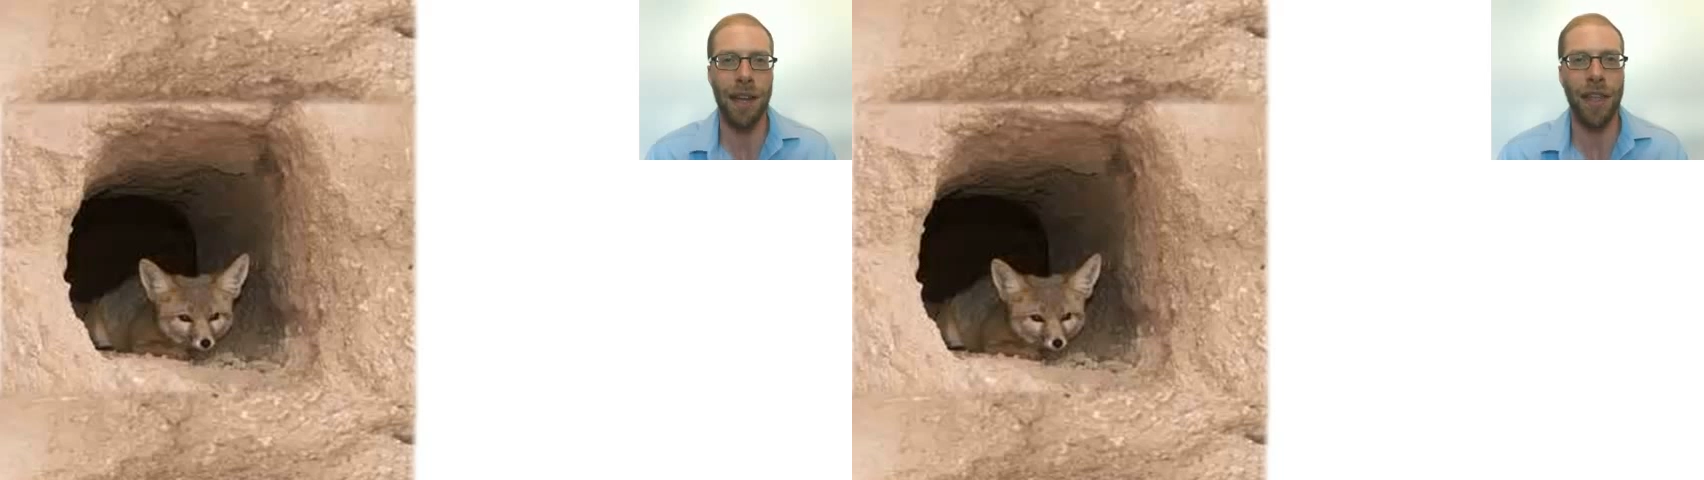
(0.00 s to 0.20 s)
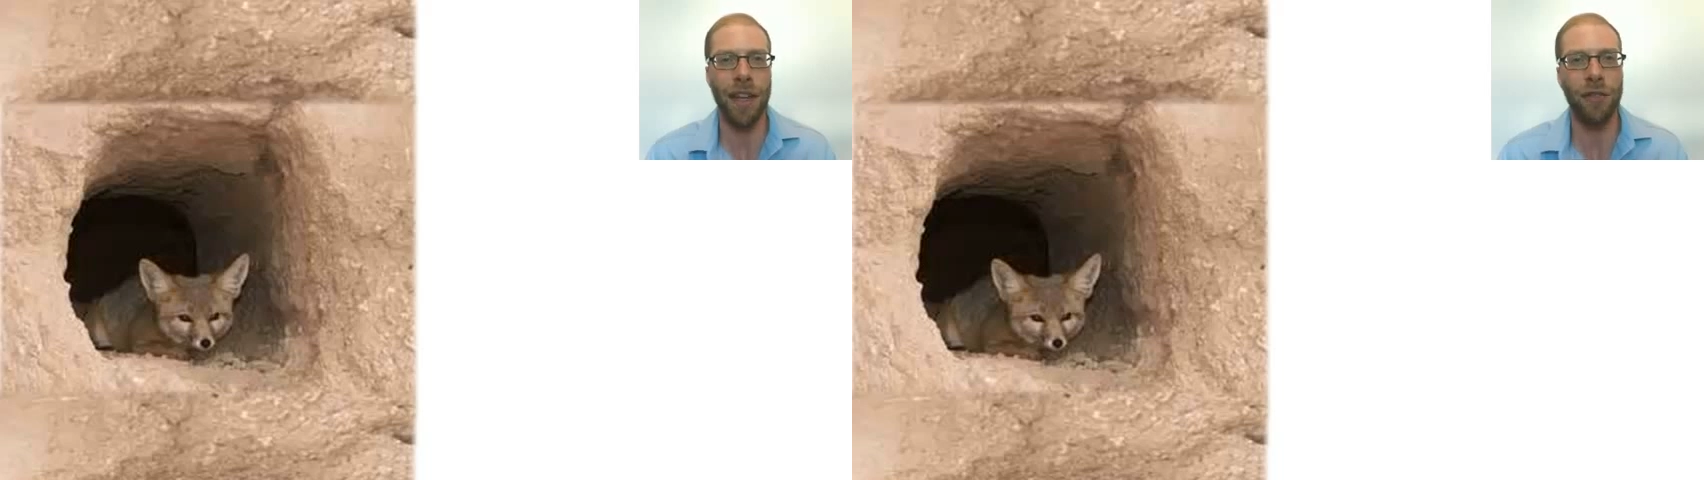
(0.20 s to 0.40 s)

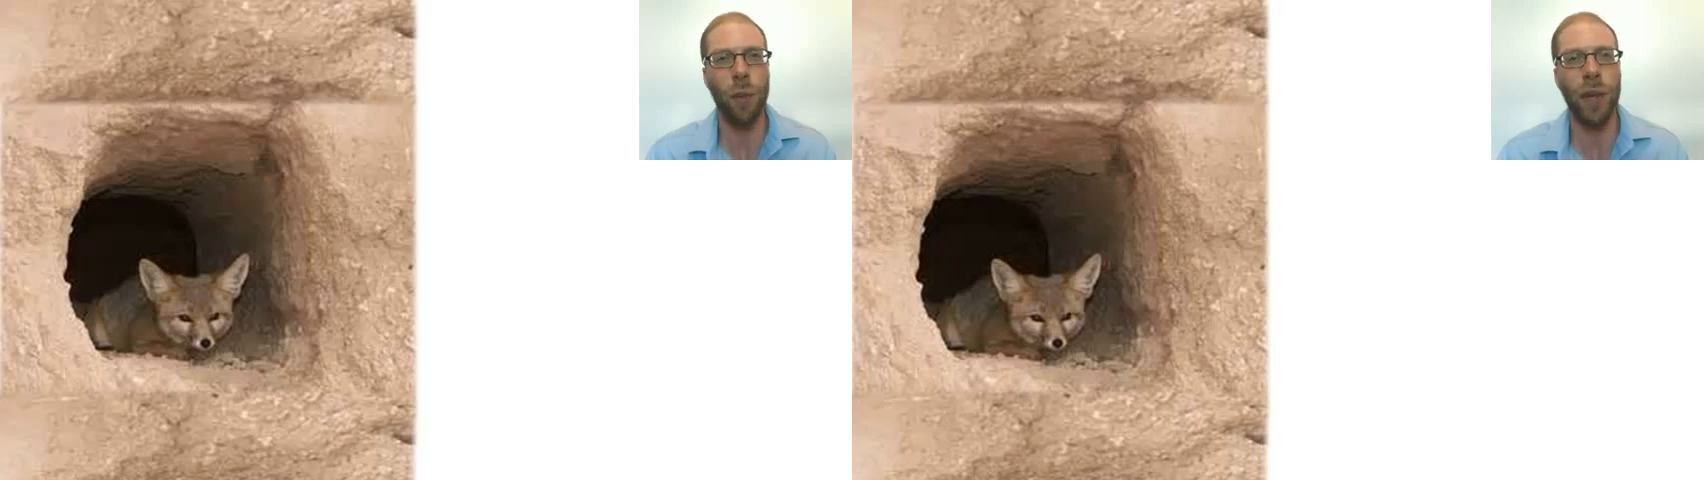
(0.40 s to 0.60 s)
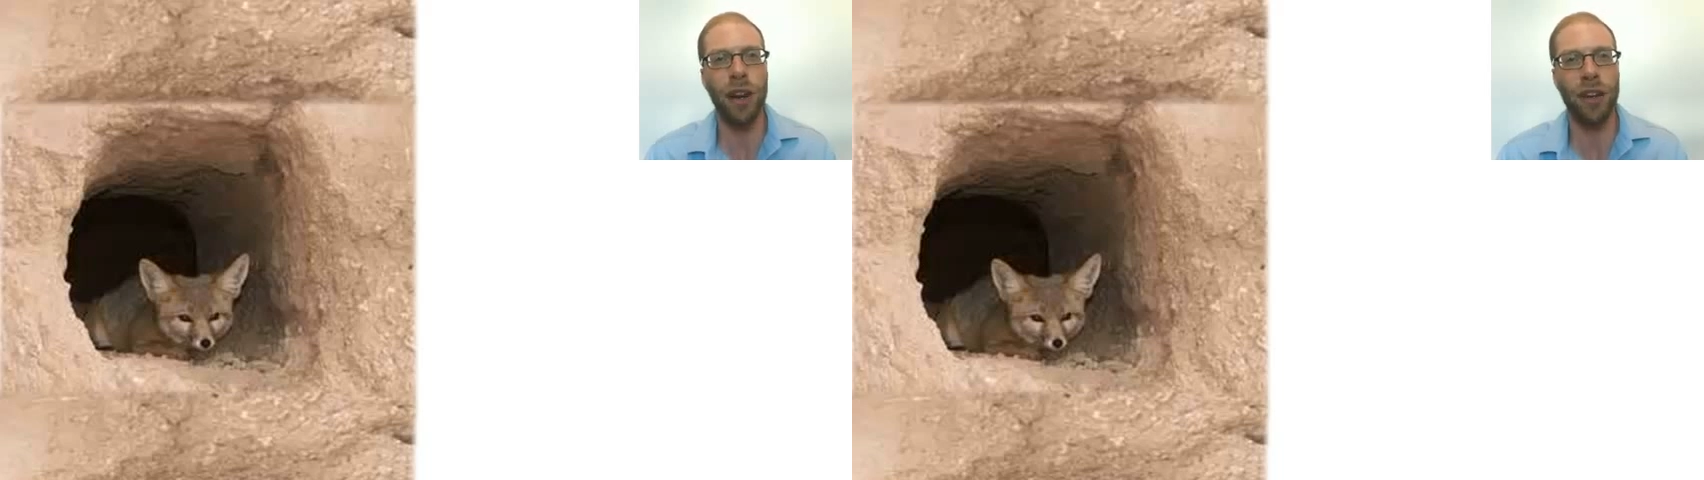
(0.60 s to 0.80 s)
that if
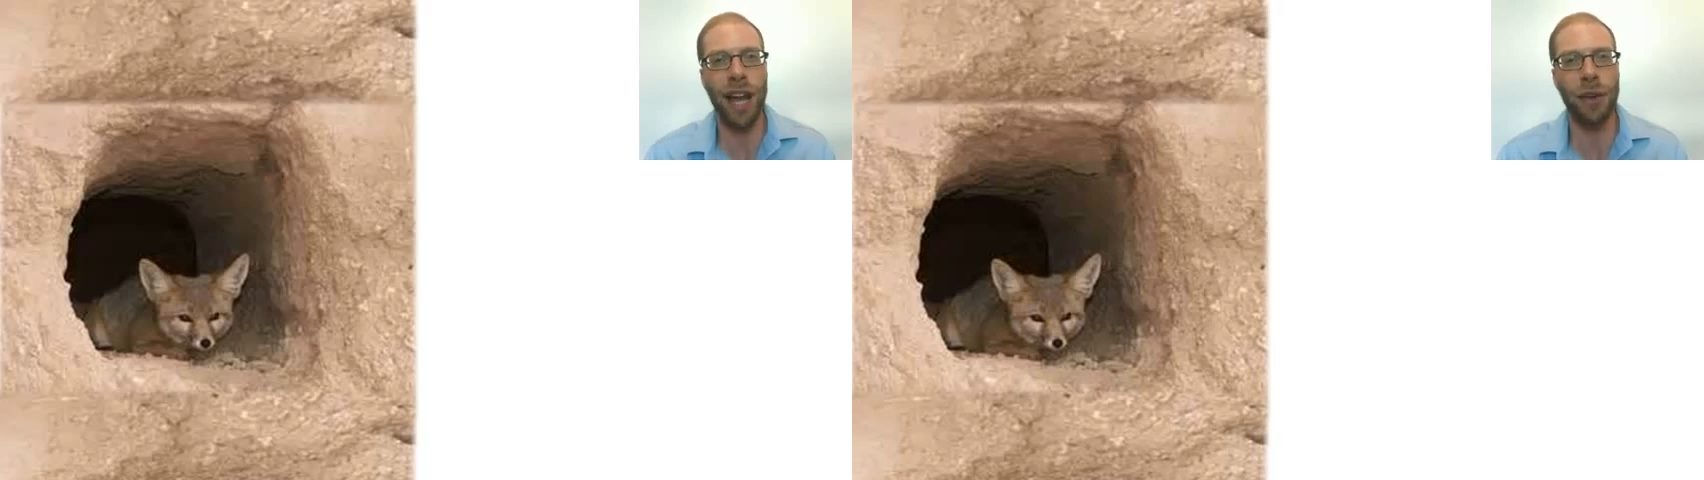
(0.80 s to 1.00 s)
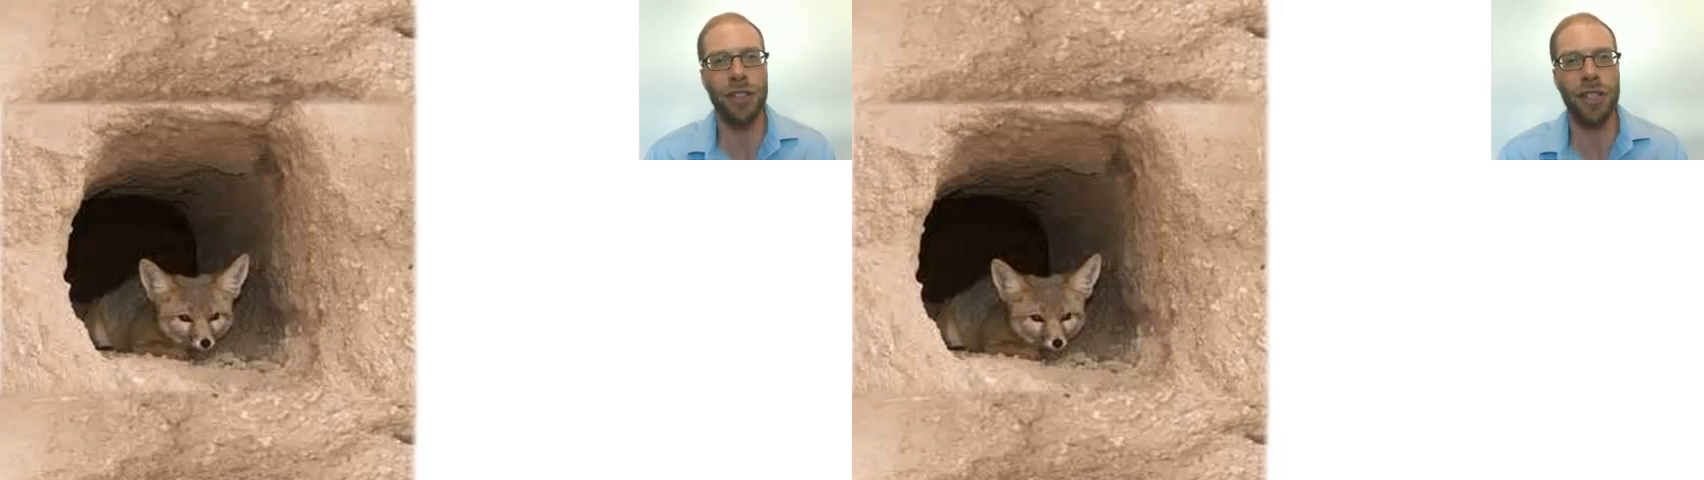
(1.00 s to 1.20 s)
we are
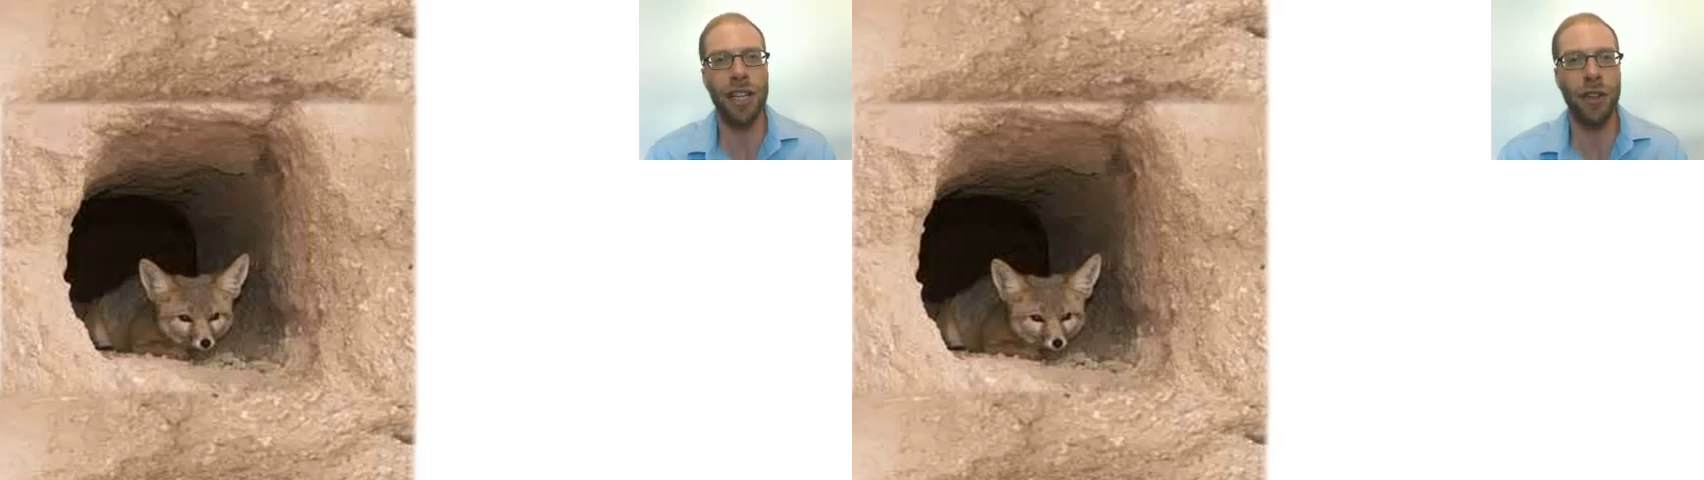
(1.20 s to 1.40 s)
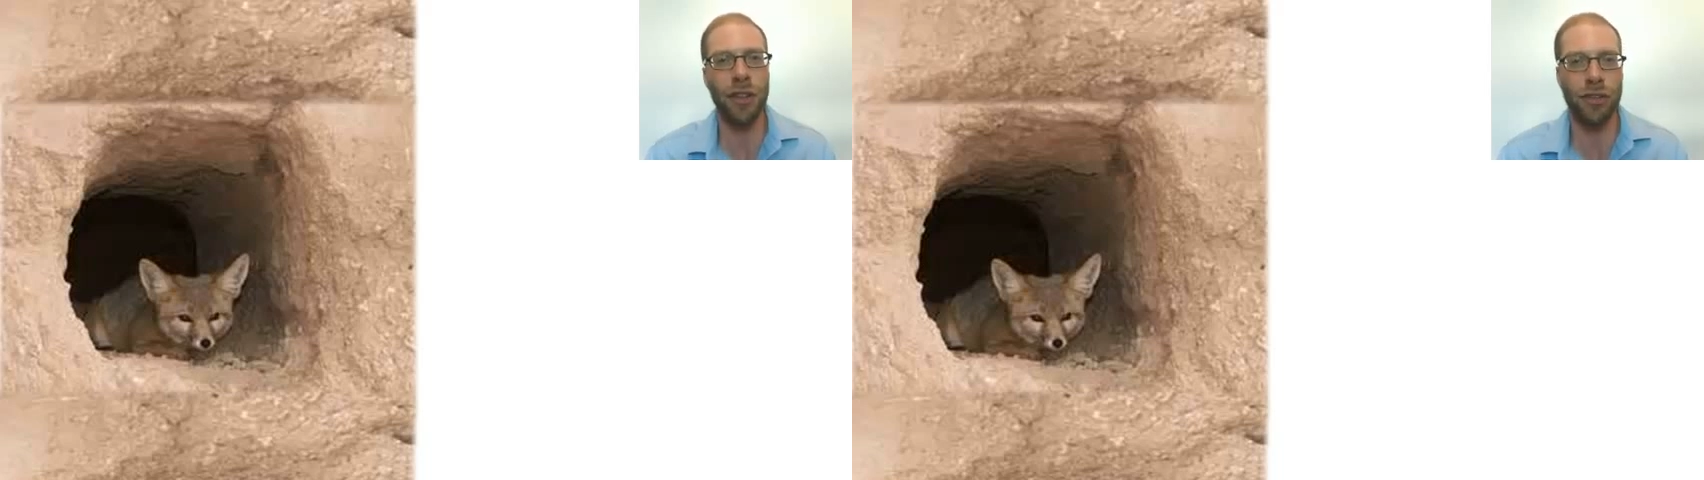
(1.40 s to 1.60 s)
now seeing the